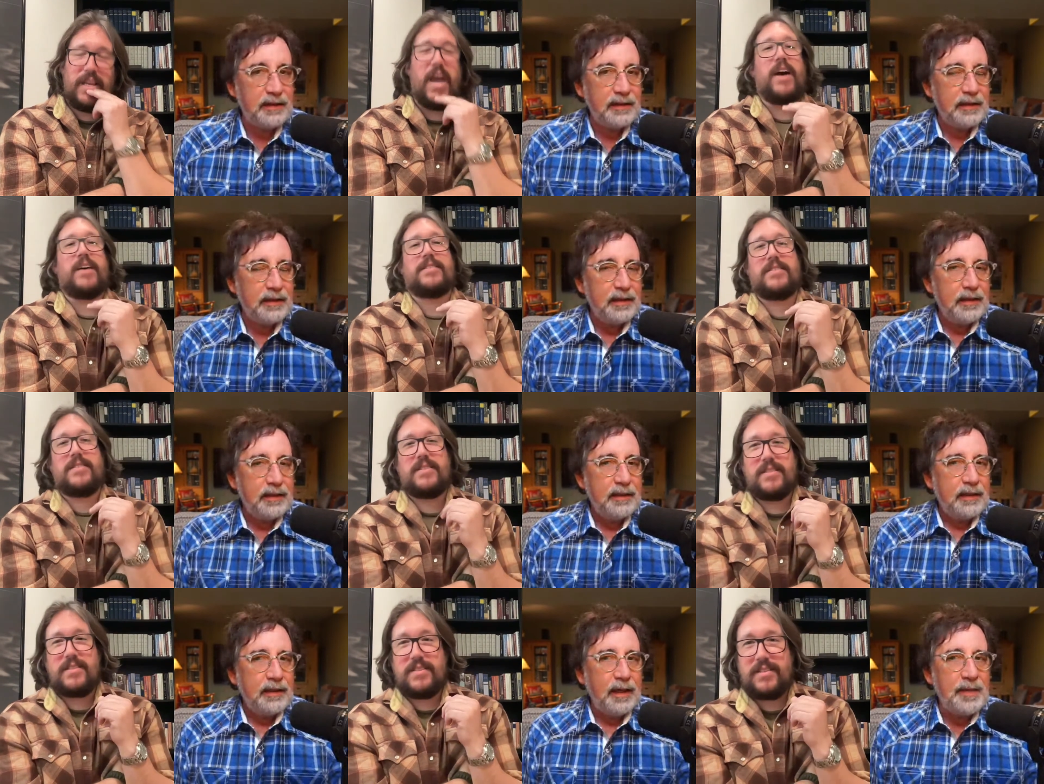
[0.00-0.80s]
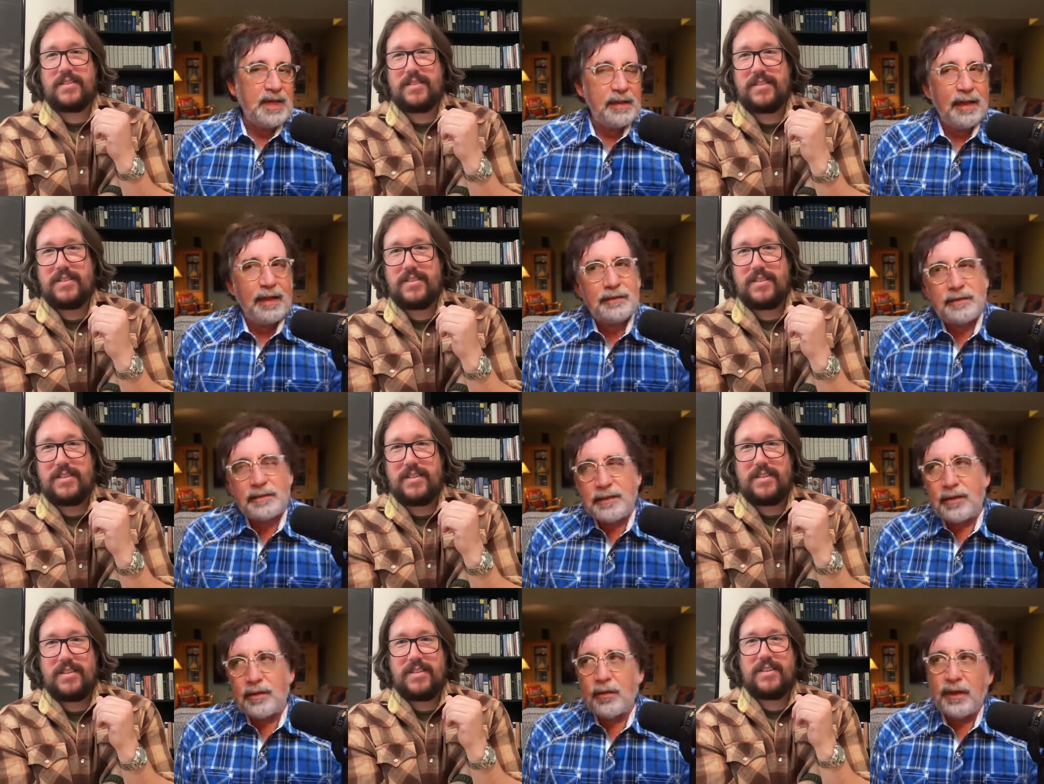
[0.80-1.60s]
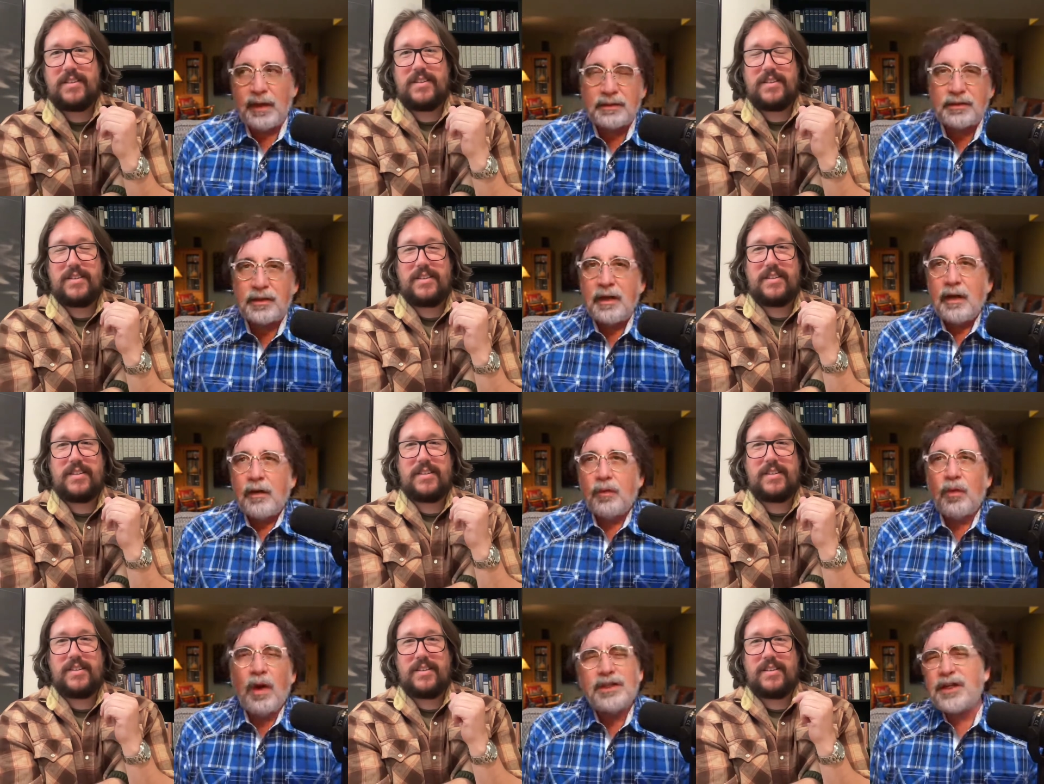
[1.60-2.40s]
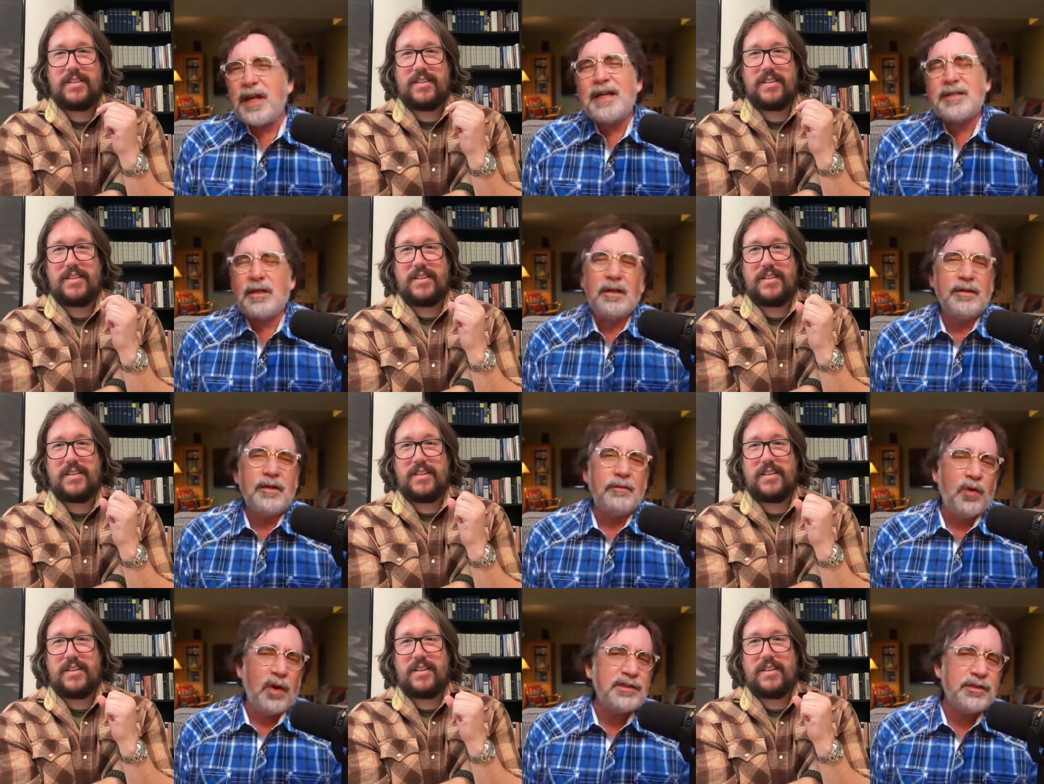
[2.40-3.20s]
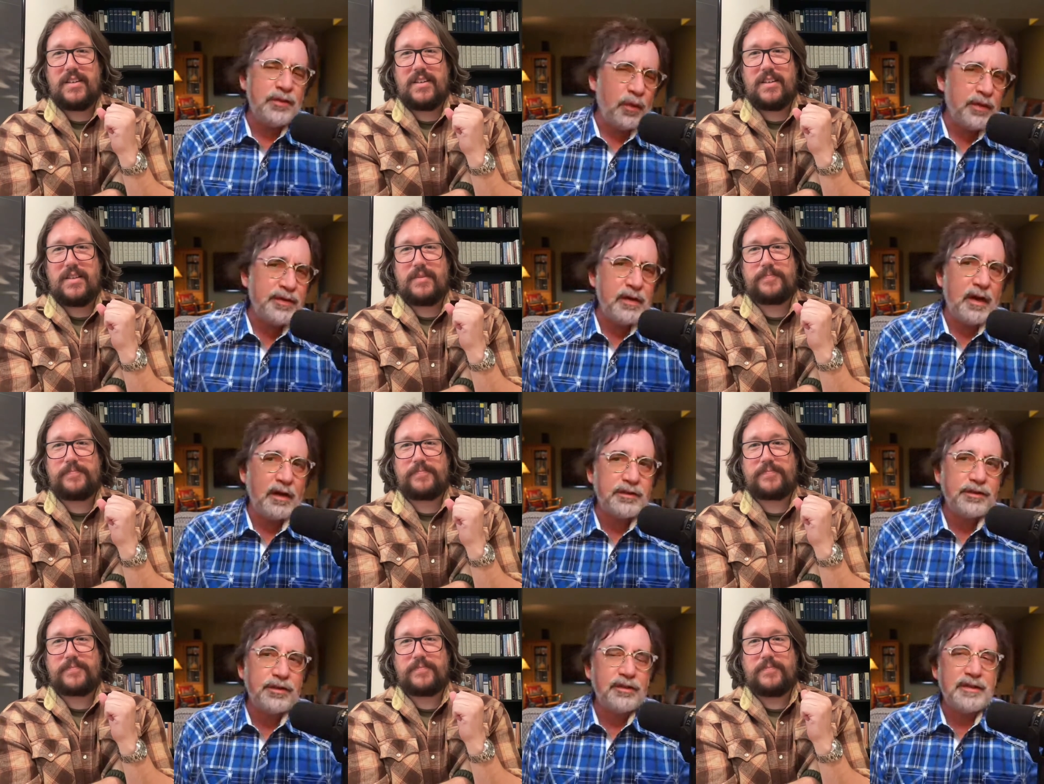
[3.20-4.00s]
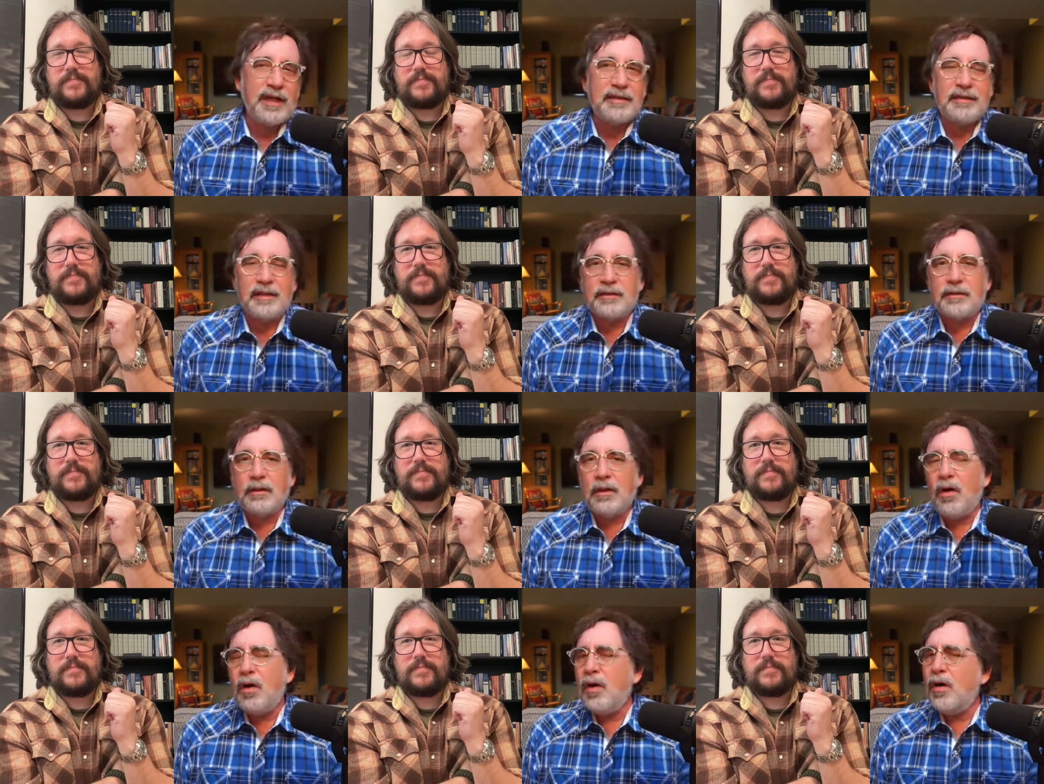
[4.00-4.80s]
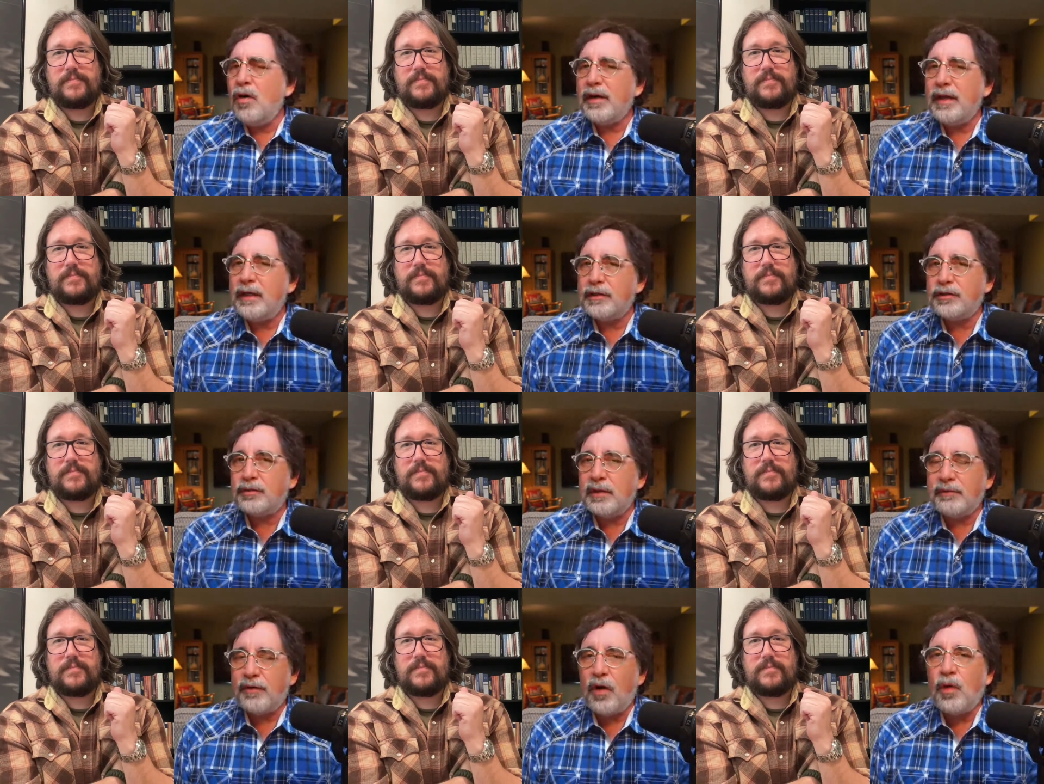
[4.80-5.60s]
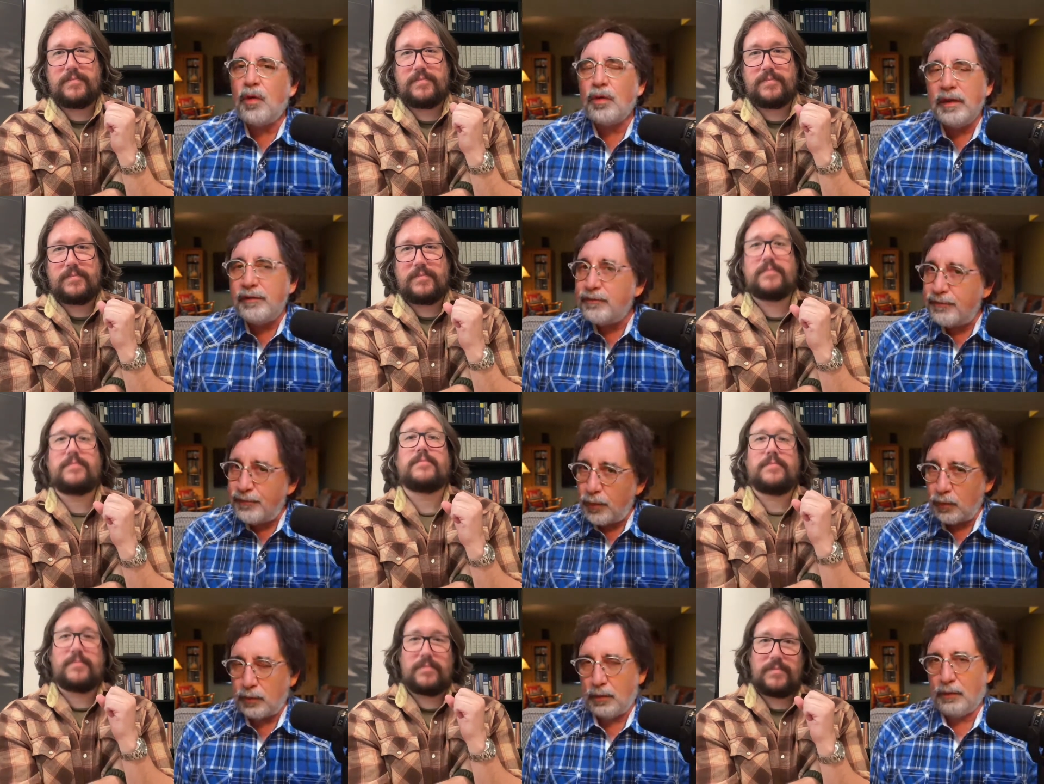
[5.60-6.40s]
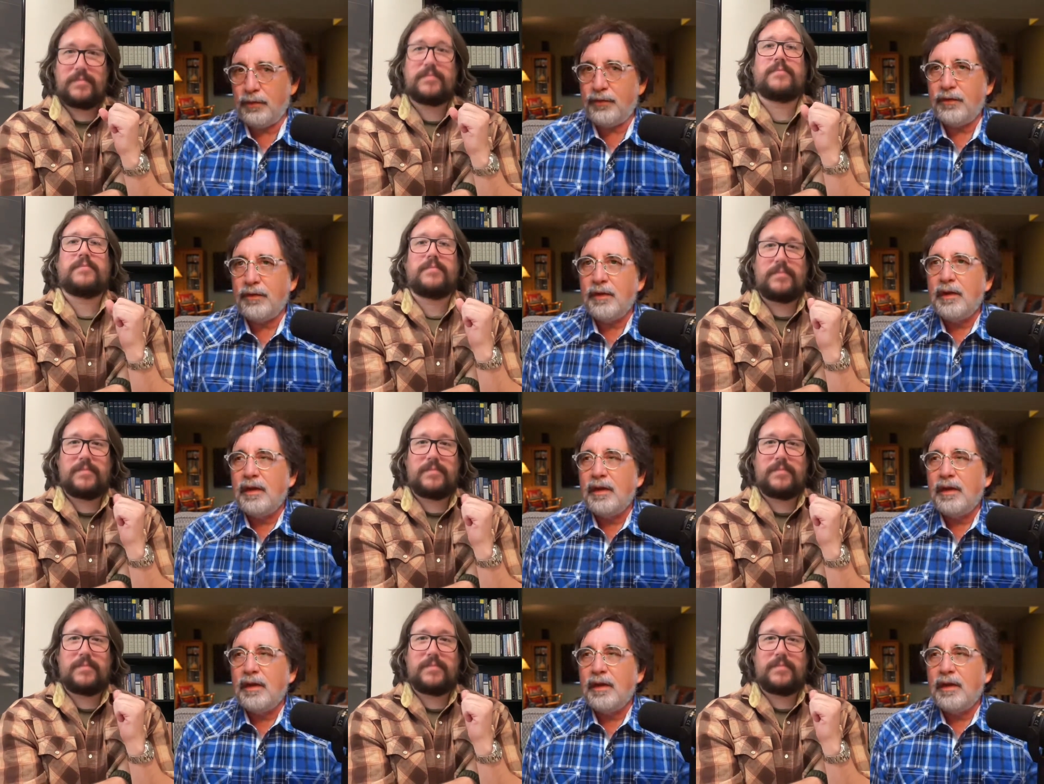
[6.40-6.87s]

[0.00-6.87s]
Speaker 1: Yes, I mean that's you know that's Russia has a the Russian Orthodox Church has this long history of holy fools,